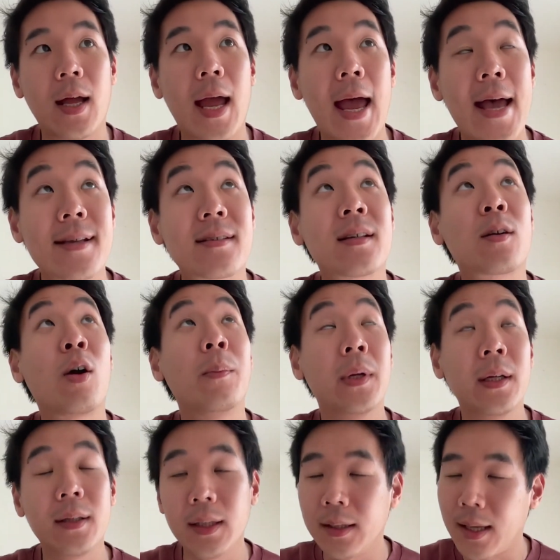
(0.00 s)
has a
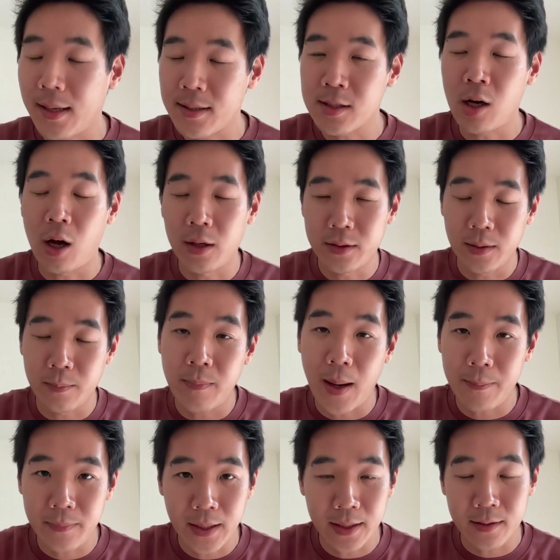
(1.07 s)
community that is called the
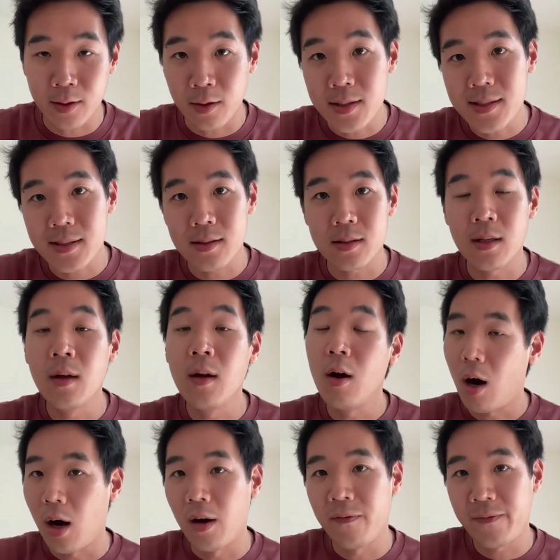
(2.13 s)
public goods
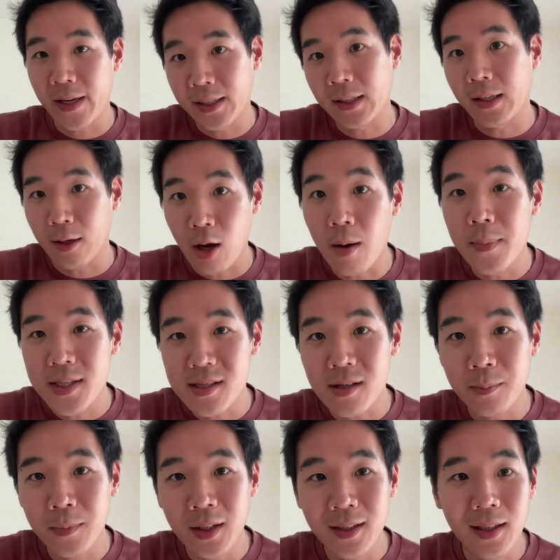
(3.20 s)
or funding the commons
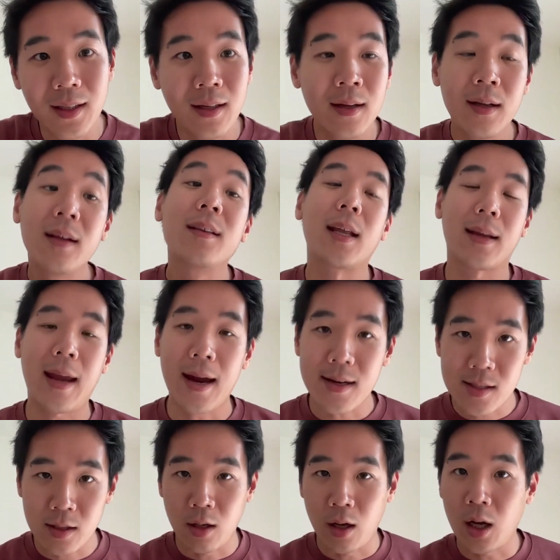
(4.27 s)
community that
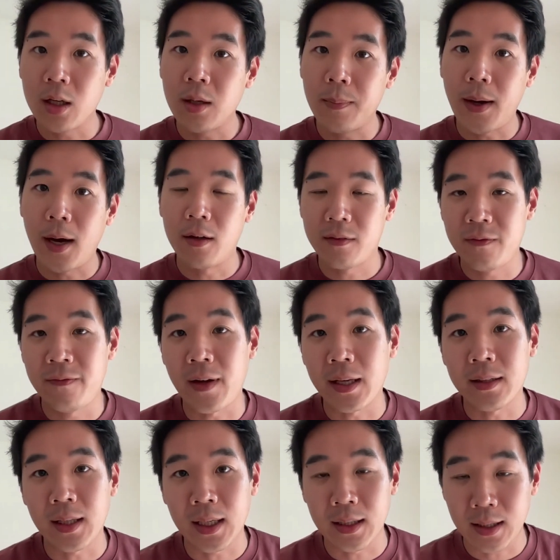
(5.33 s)
cares a lot about
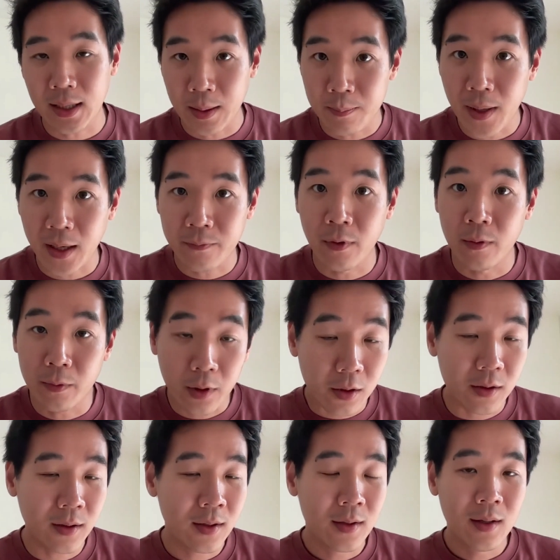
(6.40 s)
funding impactful work.